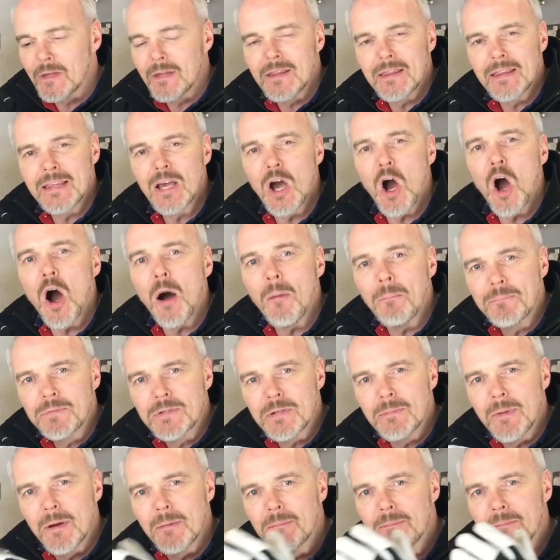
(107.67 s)
The
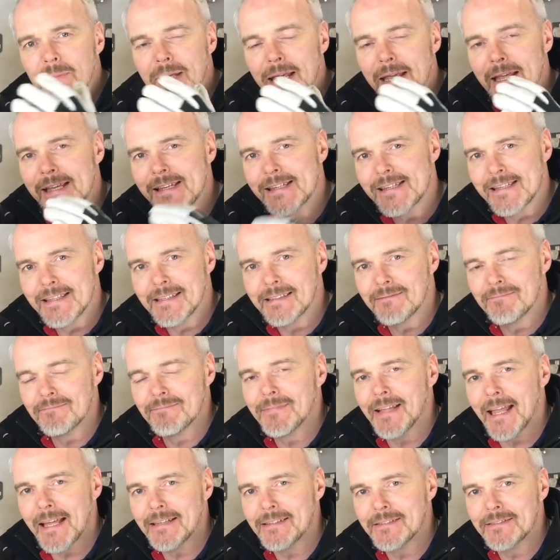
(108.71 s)
optimum is
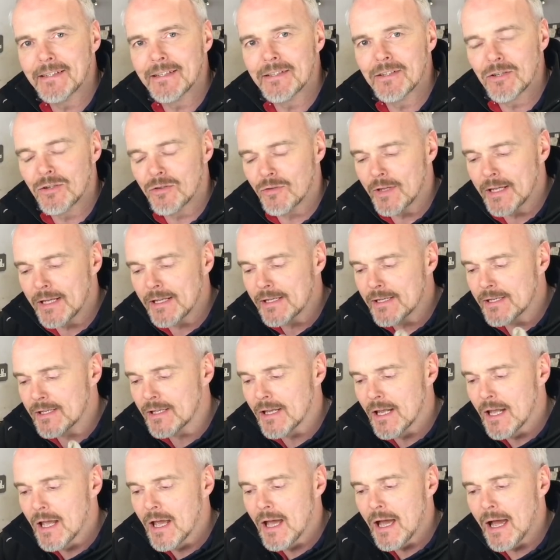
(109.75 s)
90 degrees,
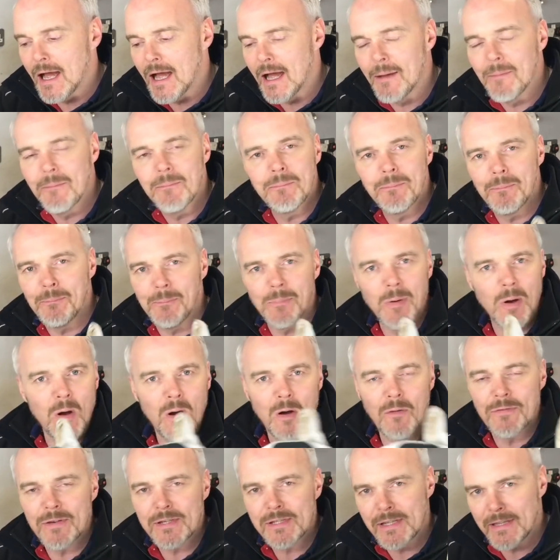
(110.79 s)
but
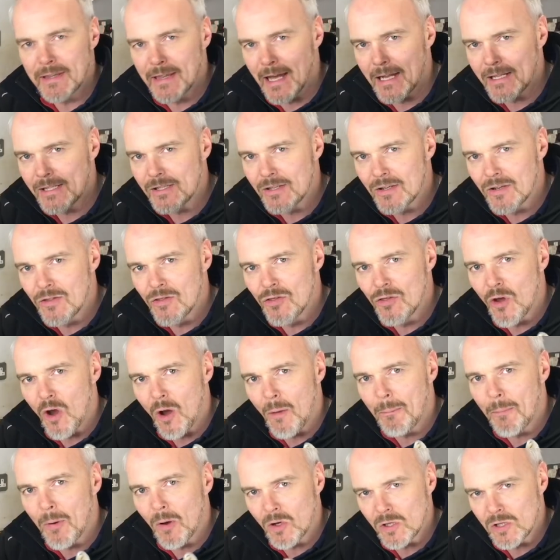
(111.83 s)
obviously that's
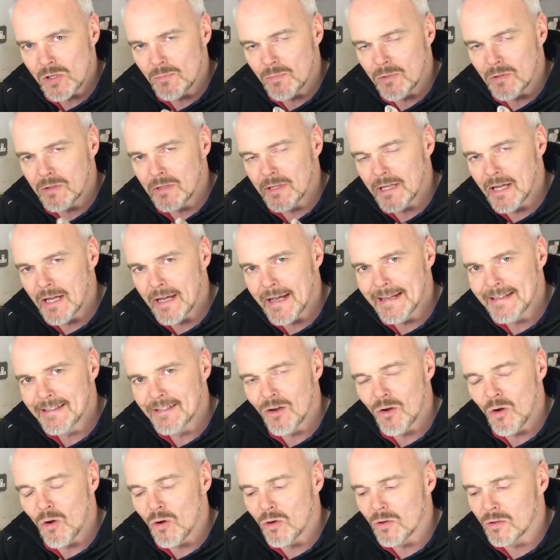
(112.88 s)
not possible at
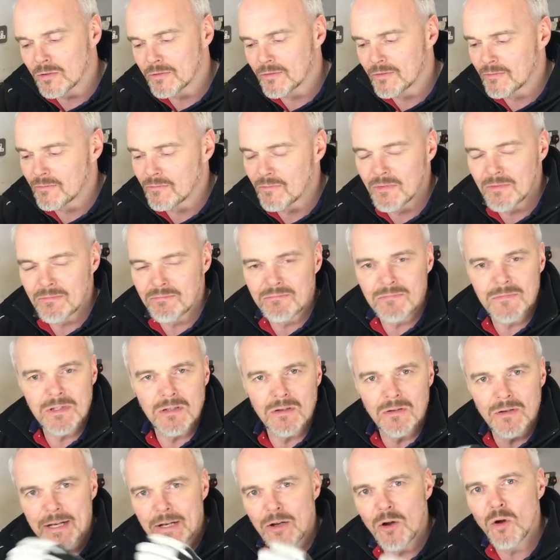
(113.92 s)
all,
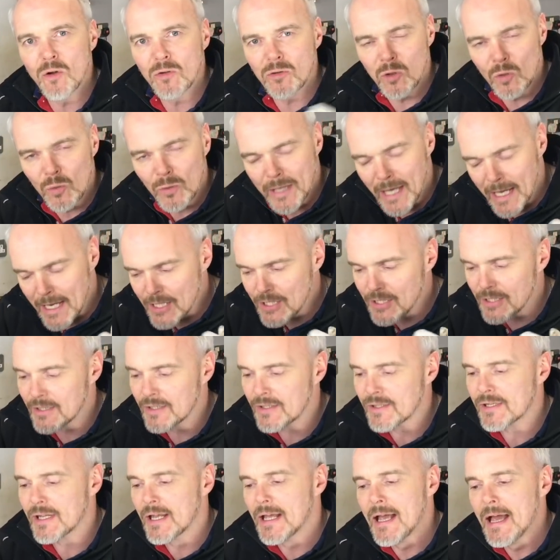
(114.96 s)
in all
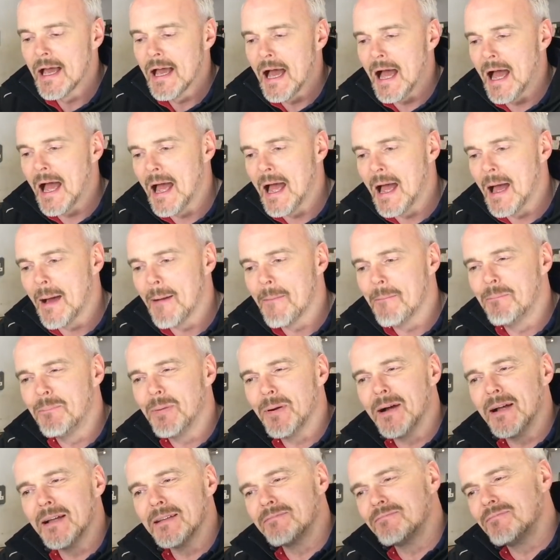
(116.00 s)
locations.
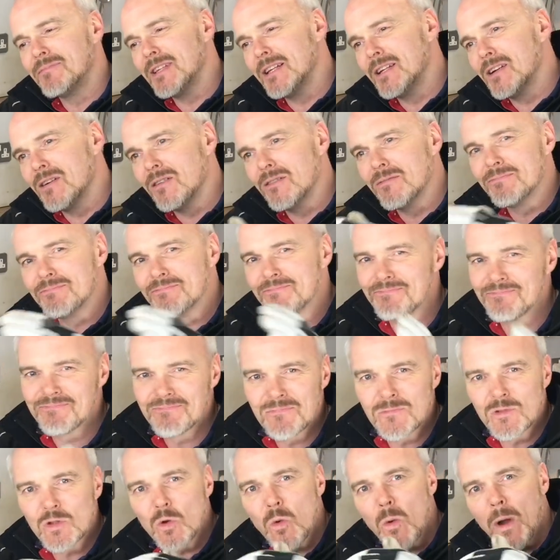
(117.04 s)
But
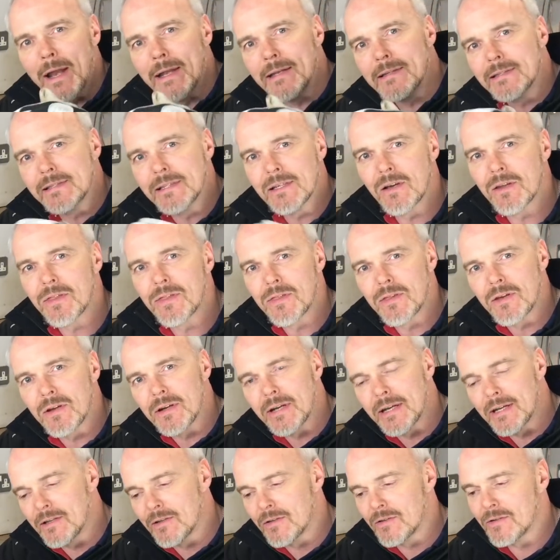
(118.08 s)
20 or
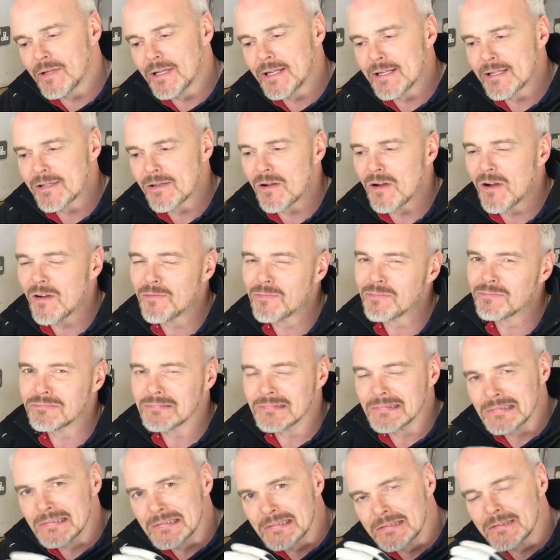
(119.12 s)
30 degrees off,
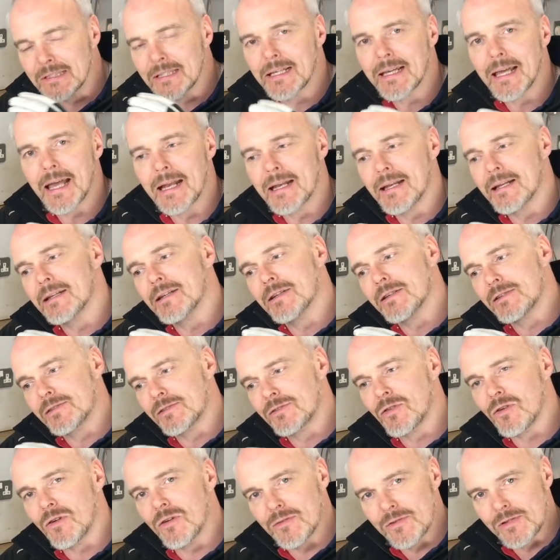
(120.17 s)
you're getting into
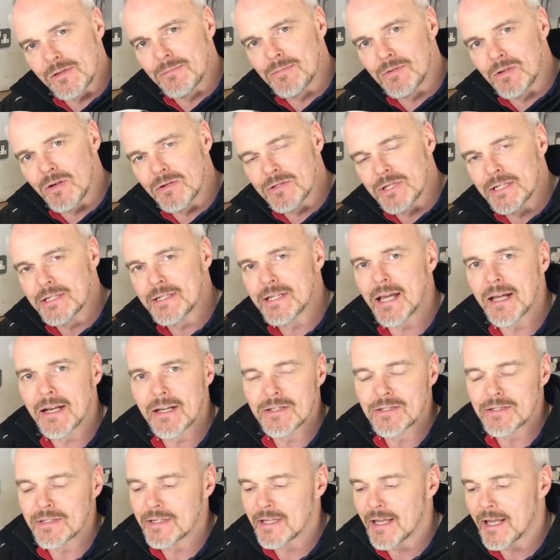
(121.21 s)
some dodgy
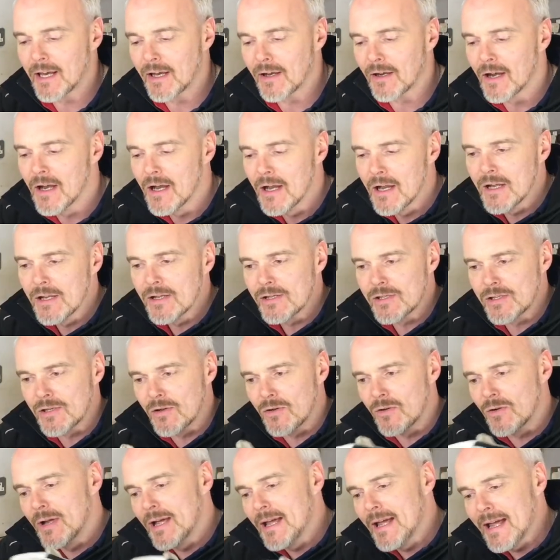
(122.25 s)
territory there.
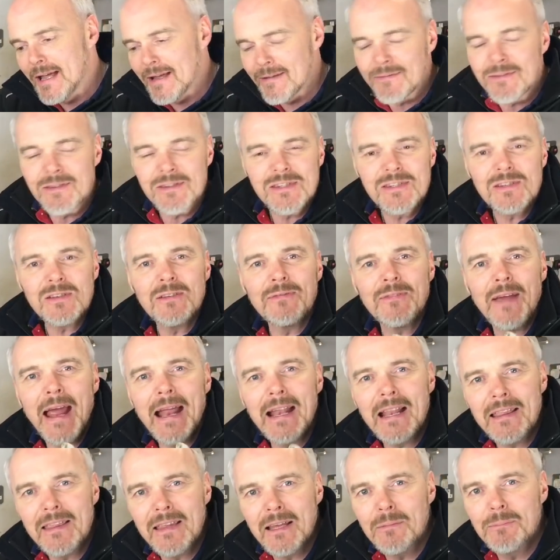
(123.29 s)
So sort of
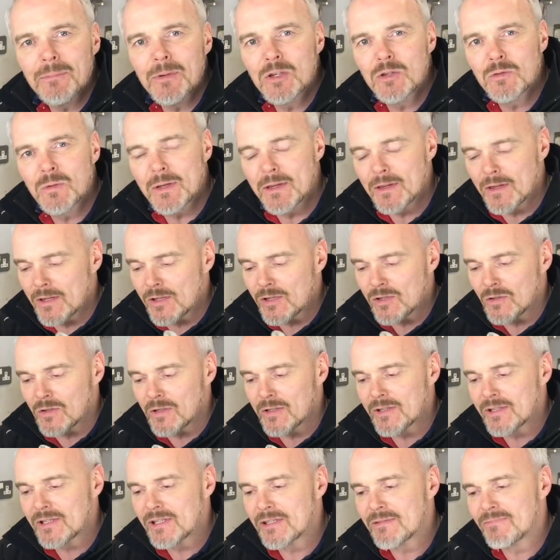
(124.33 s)
anything between the sort
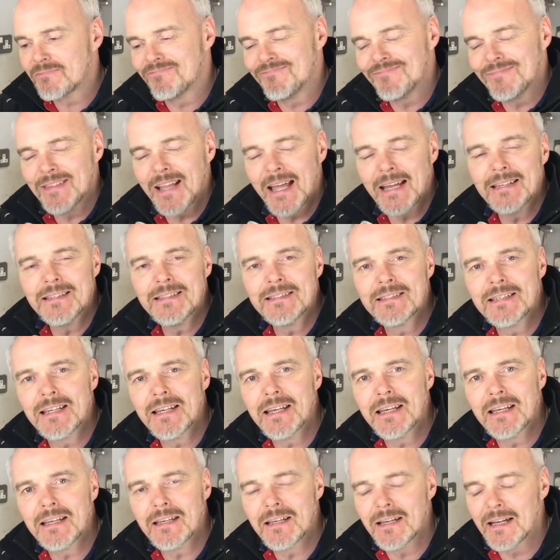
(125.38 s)
of
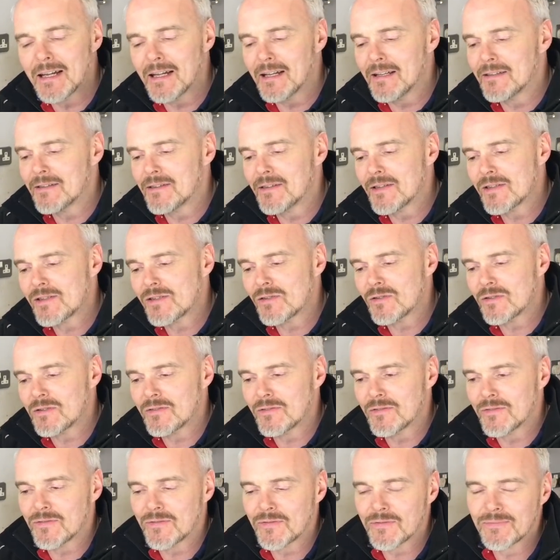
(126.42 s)
90 and the sort
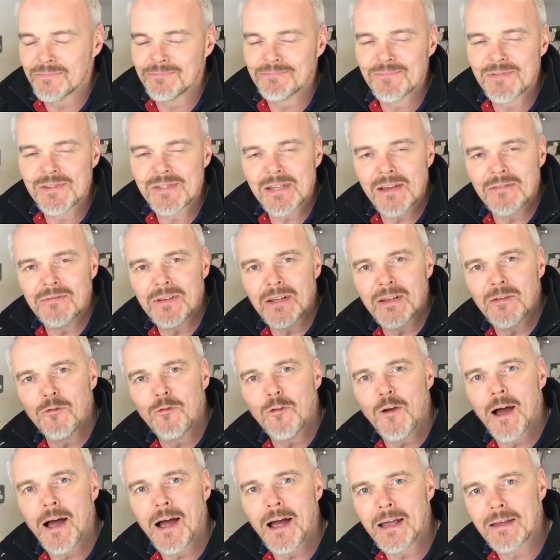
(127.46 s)
of
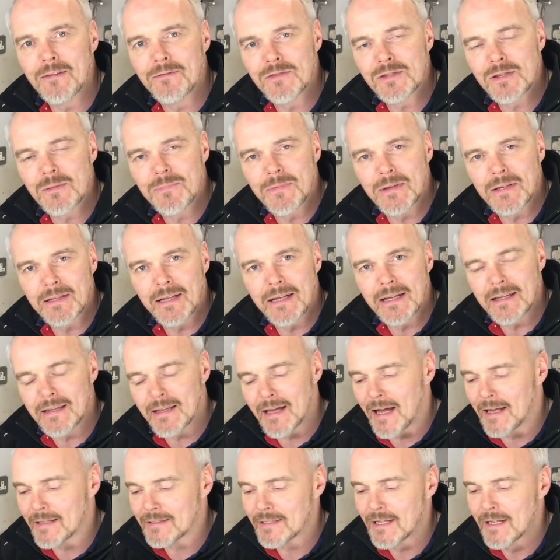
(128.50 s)
75, something like
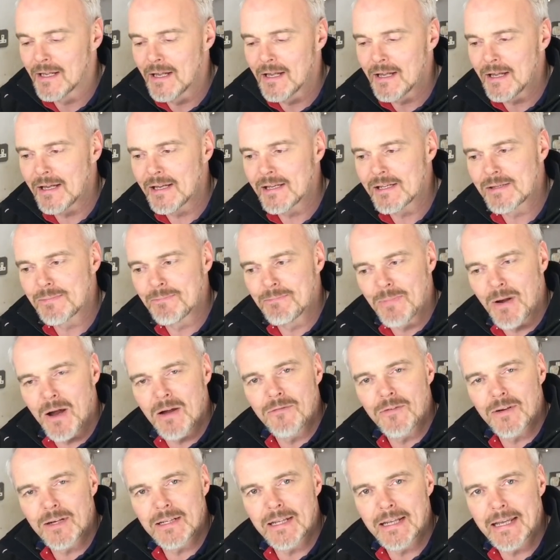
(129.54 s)
that, is
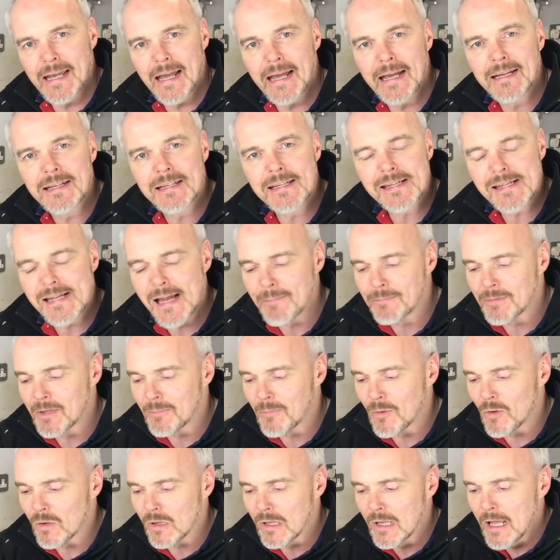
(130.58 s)
perfectly
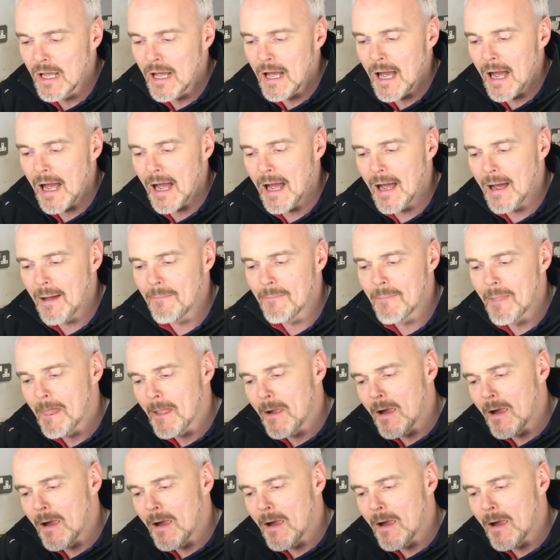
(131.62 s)
acceptable. And